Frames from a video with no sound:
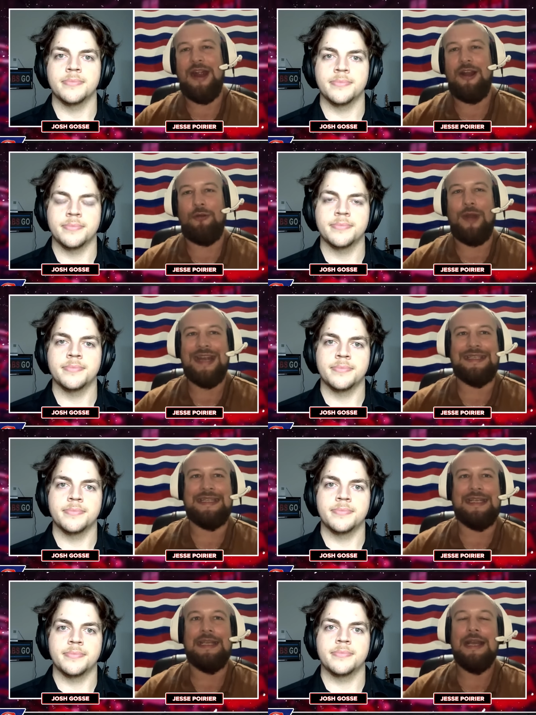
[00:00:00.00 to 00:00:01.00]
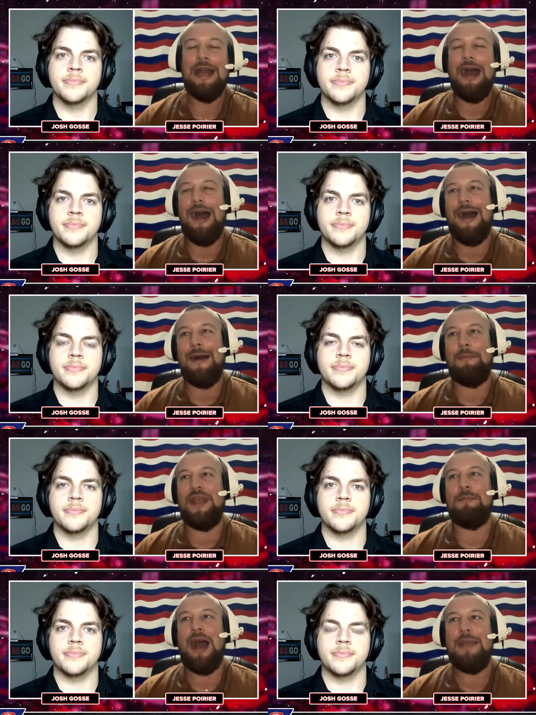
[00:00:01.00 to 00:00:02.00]
Speaker 1: pairing right D, um,
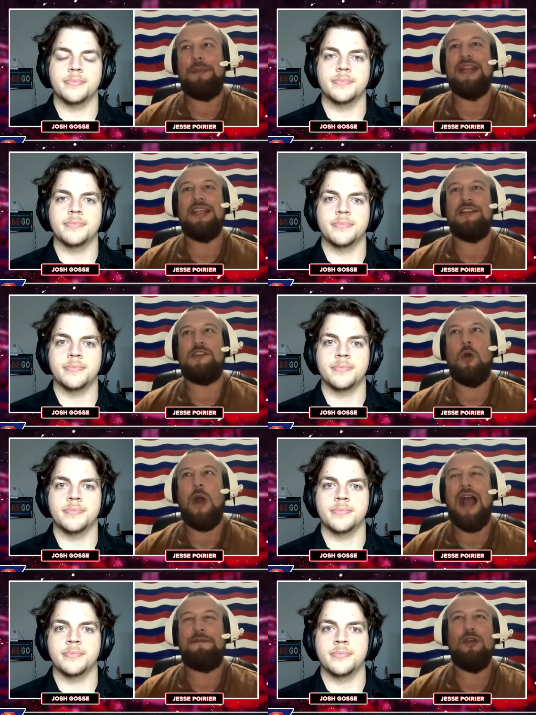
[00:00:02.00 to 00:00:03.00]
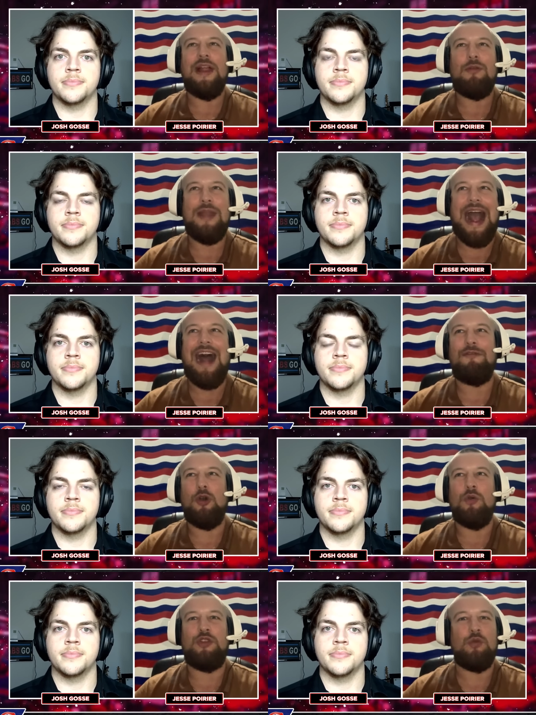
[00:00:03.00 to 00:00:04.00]
in my opinion. So I feel like we have
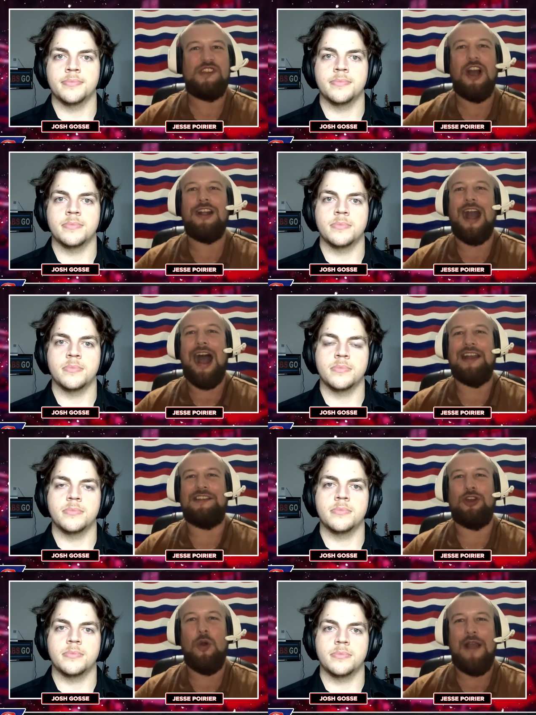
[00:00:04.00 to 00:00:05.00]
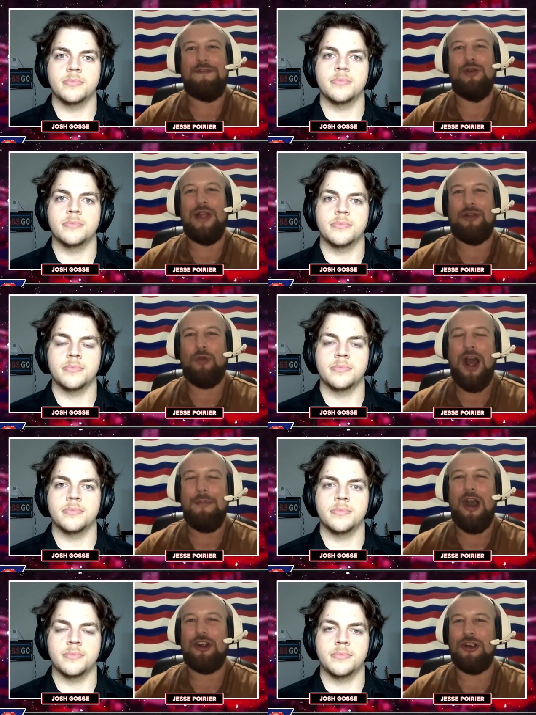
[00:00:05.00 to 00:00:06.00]
those those young guys, you know, I feel like
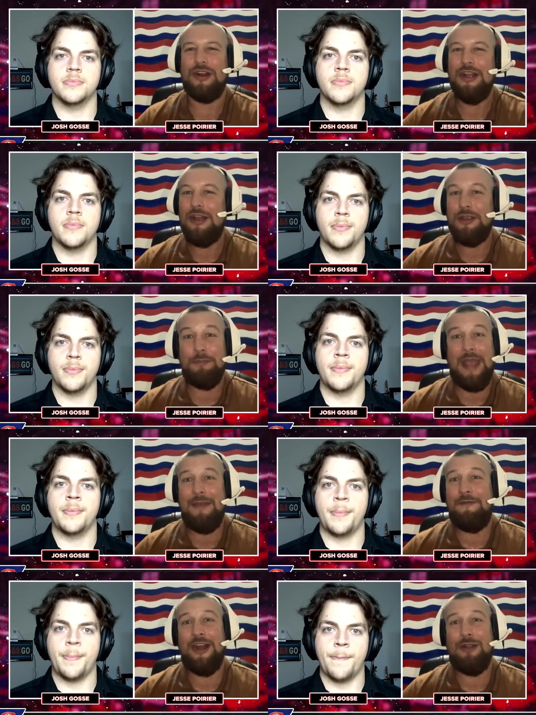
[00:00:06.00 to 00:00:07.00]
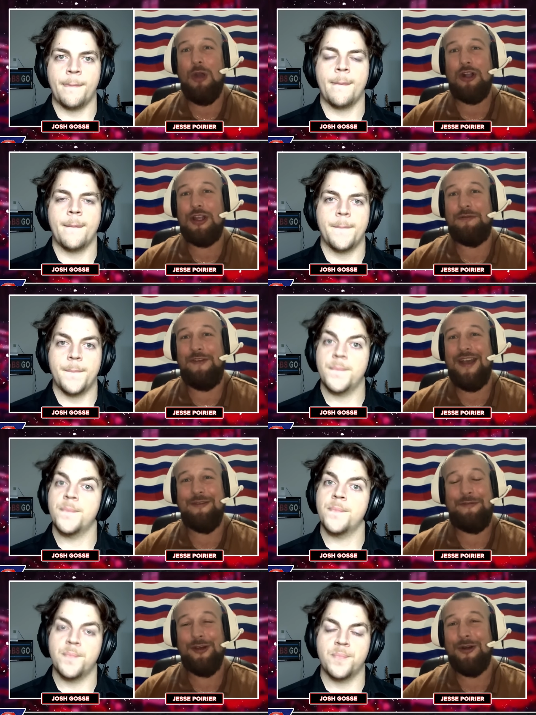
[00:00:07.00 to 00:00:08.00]
Reinbacher may very well could
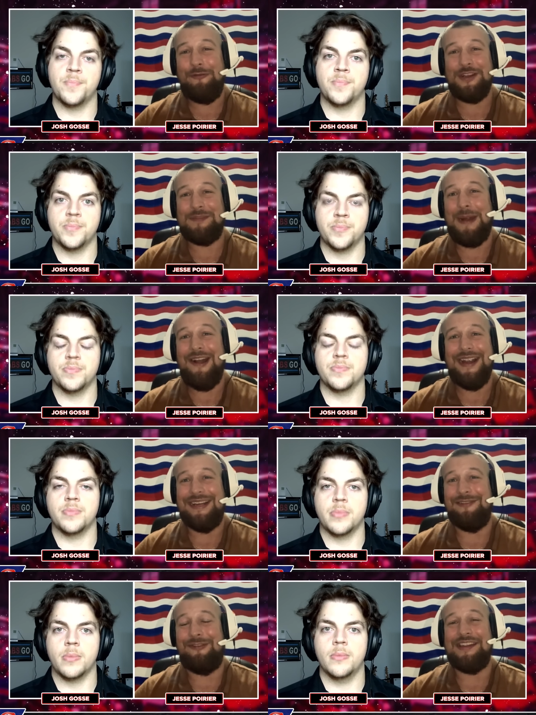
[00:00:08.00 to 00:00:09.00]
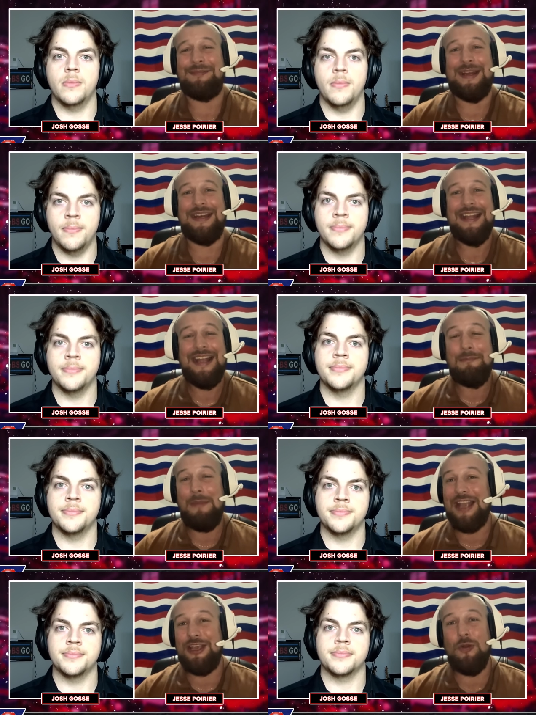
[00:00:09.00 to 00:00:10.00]
fill a first pairing defenseman.
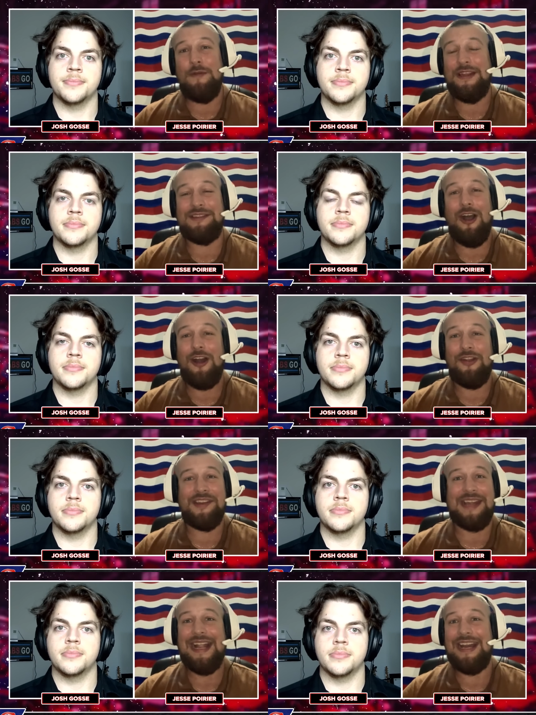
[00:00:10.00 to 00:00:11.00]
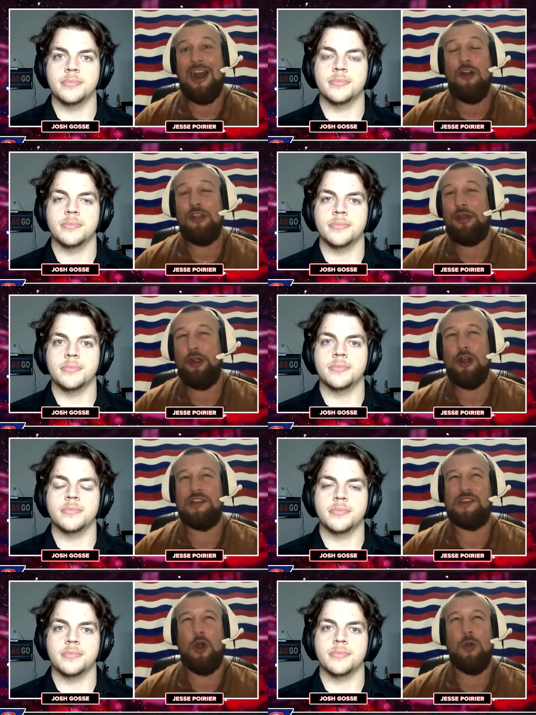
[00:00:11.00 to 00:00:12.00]
Mailloux, if he's not on the second, on the
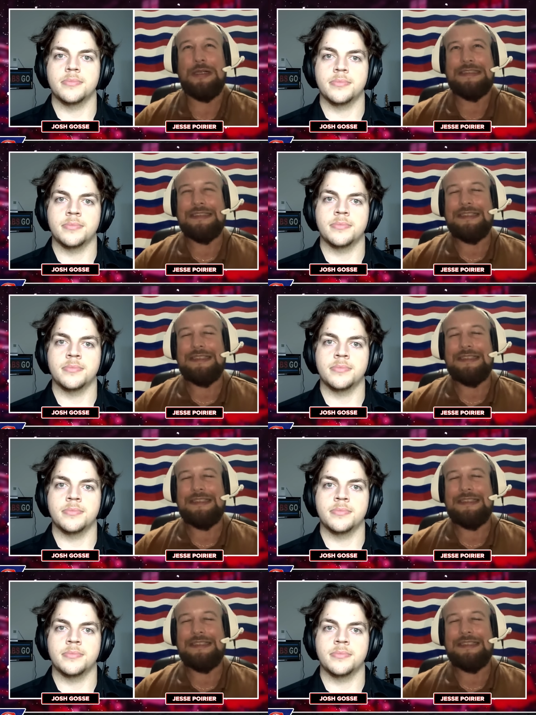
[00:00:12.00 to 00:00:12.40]
third. So